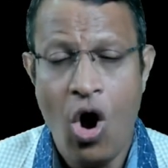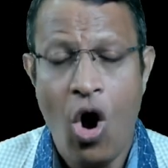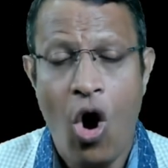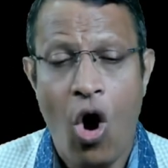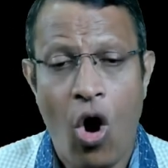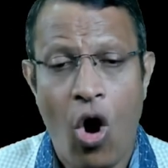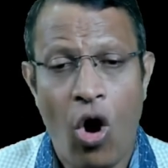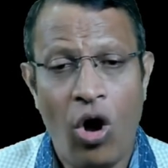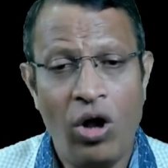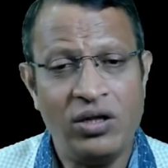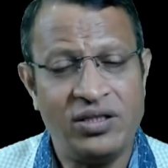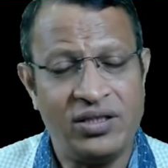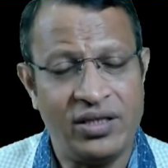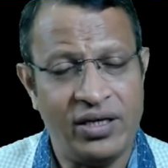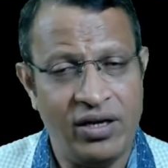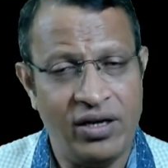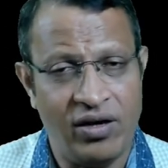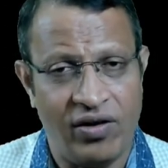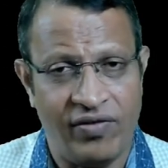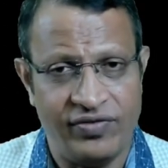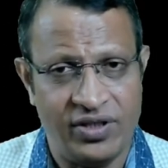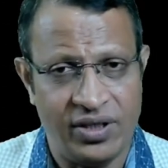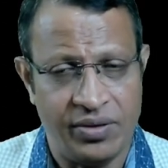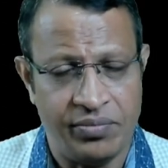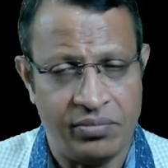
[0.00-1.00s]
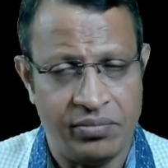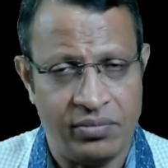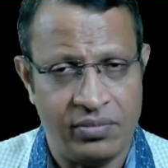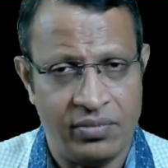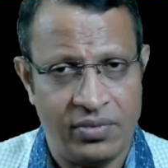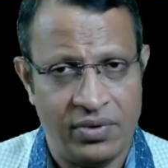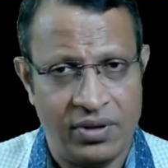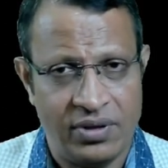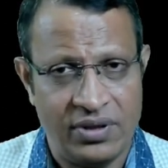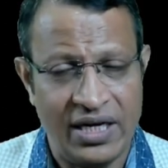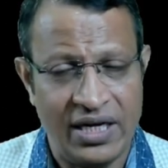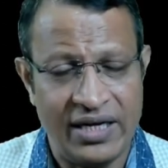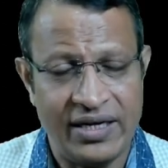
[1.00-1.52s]
All three of them,
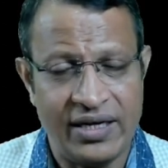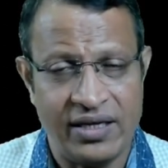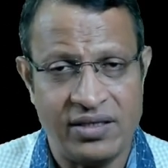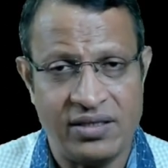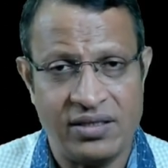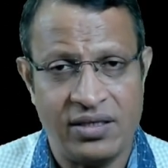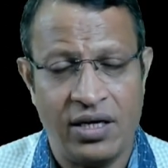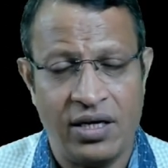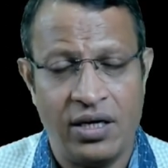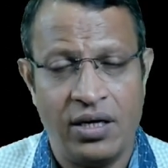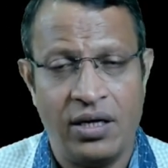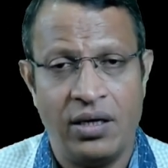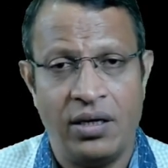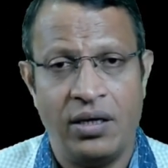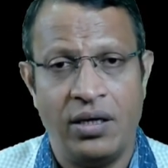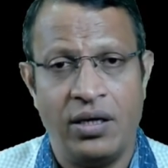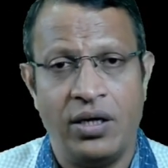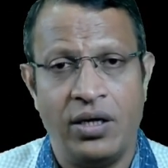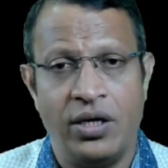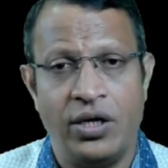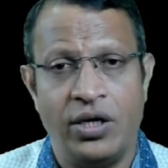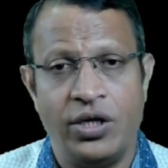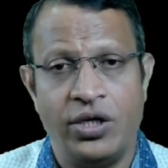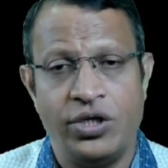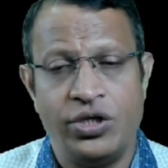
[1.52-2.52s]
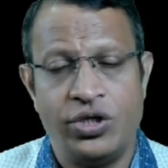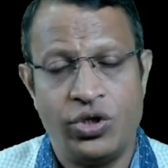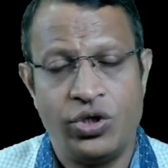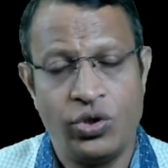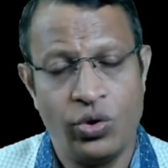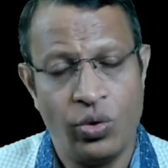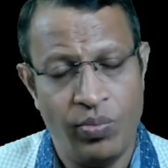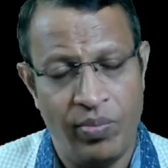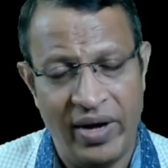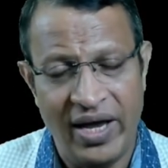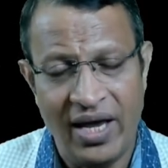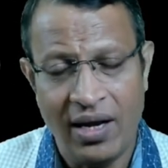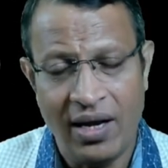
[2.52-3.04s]
that is, two
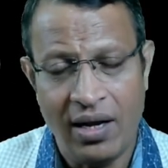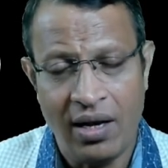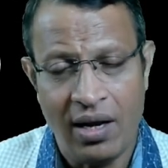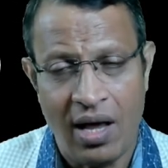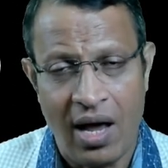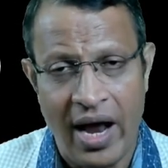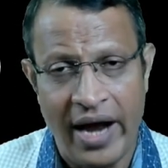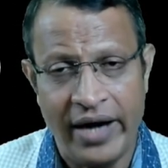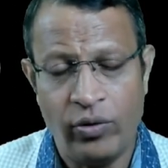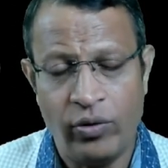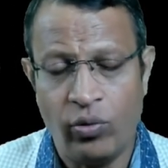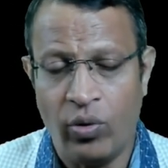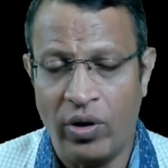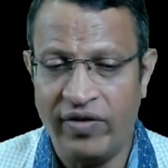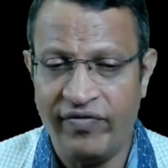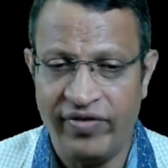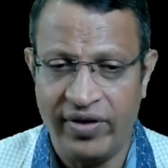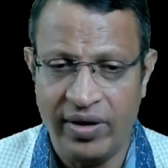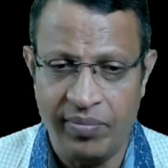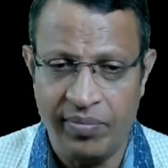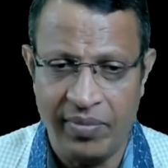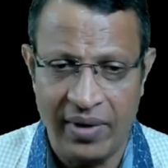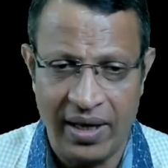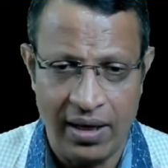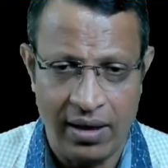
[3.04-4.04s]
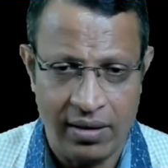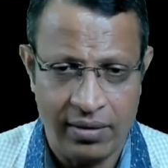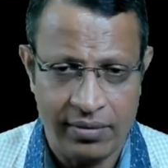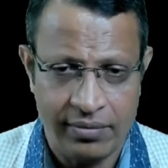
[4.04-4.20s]
male and one female.